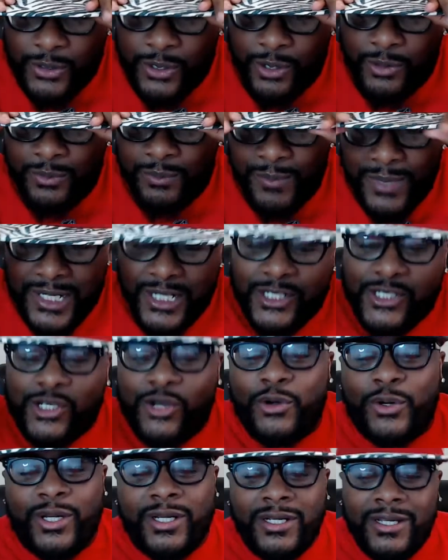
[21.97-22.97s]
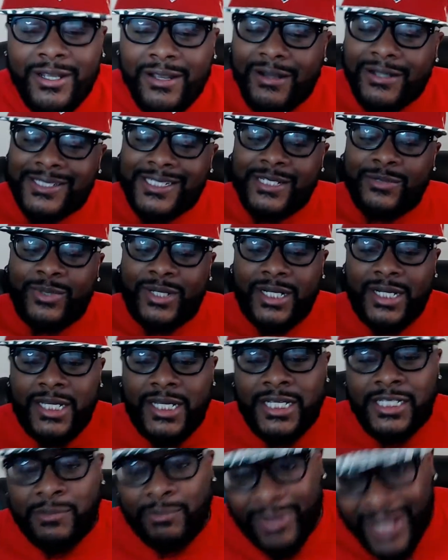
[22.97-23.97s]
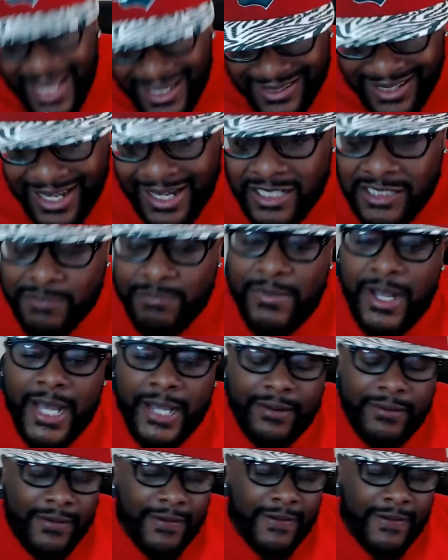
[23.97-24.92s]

Minnesota. Y'all see what it is. Black Lives Matter.